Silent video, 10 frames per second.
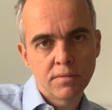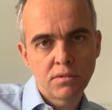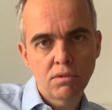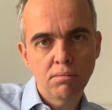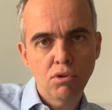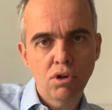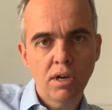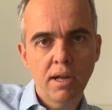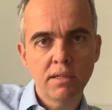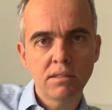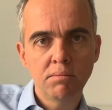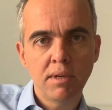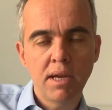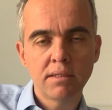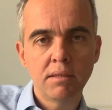So more or less, you
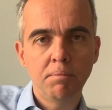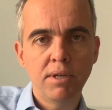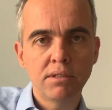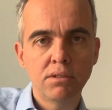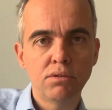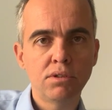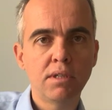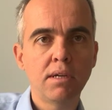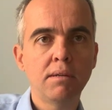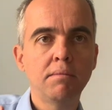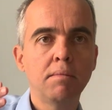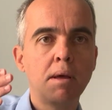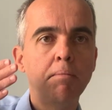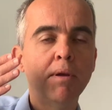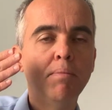may ask the patient to stay in
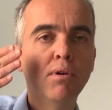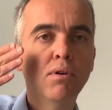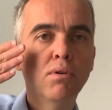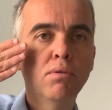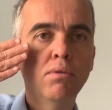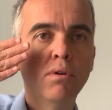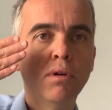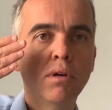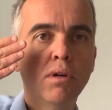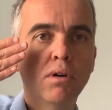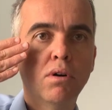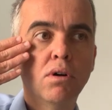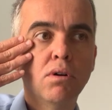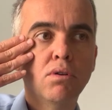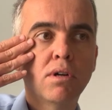PPO
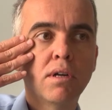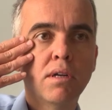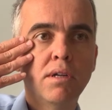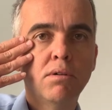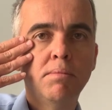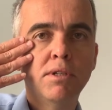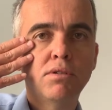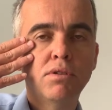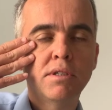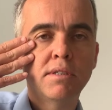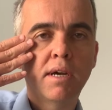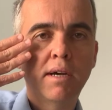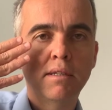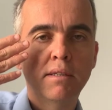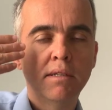or look a little bit
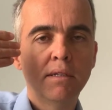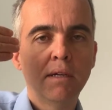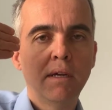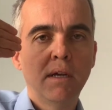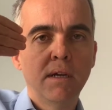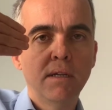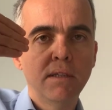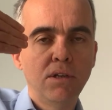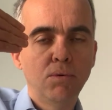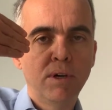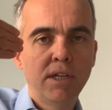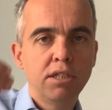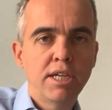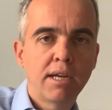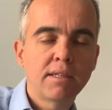side. And then you want to
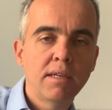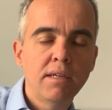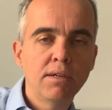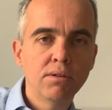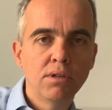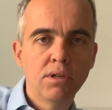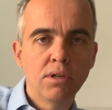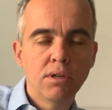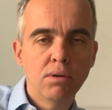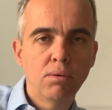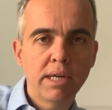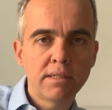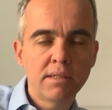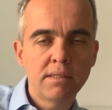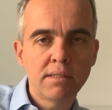inject the needle right
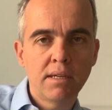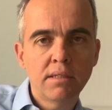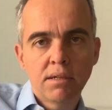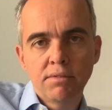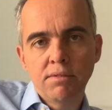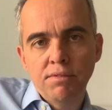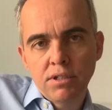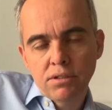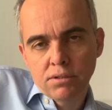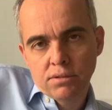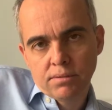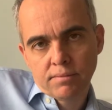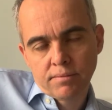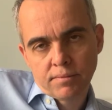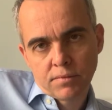in the center of the vitreous,
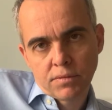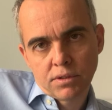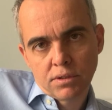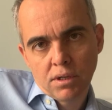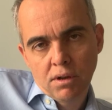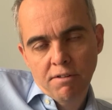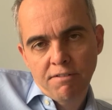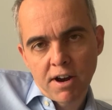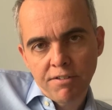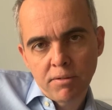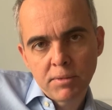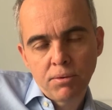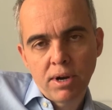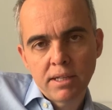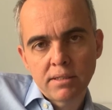far from the
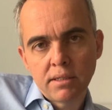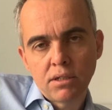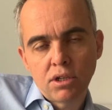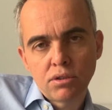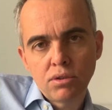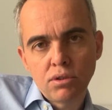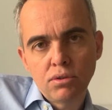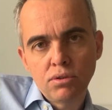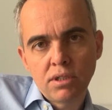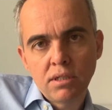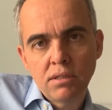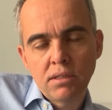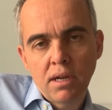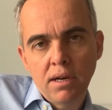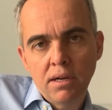retina, not to induce any
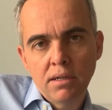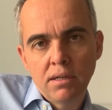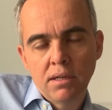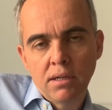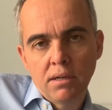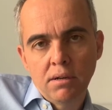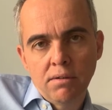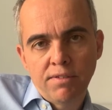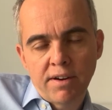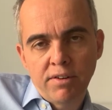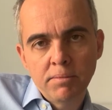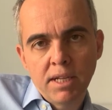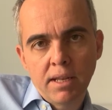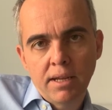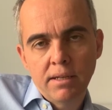tear, far from the
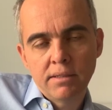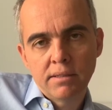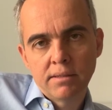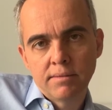lens.